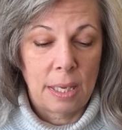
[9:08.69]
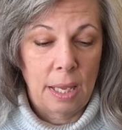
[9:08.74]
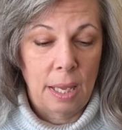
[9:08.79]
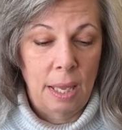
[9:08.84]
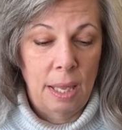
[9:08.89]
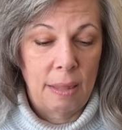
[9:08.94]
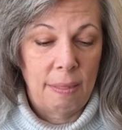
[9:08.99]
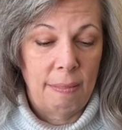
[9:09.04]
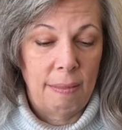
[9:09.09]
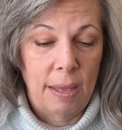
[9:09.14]

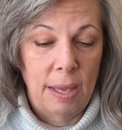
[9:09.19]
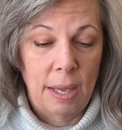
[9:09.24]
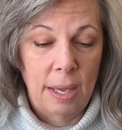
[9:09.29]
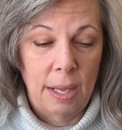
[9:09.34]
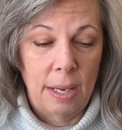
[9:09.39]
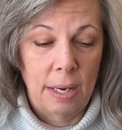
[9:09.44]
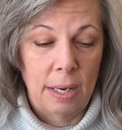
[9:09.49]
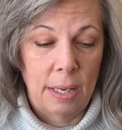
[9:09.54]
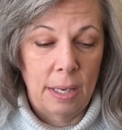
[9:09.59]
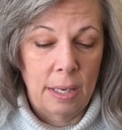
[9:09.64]
And
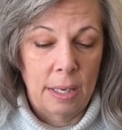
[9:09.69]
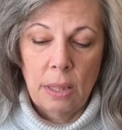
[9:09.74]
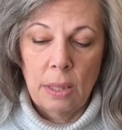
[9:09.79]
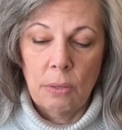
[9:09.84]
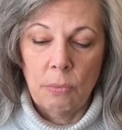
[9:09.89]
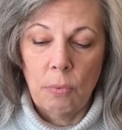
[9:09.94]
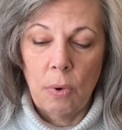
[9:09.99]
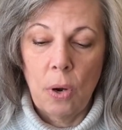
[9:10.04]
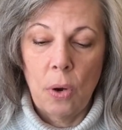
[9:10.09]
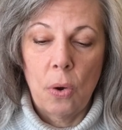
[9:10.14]
then the
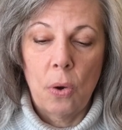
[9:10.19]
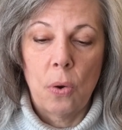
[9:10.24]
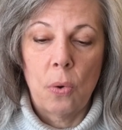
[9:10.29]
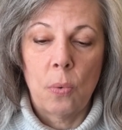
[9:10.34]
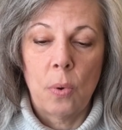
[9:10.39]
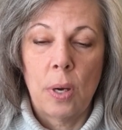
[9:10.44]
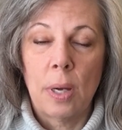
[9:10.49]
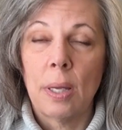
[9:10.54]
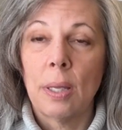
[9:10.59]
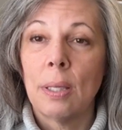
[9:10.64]

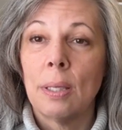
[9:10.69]
row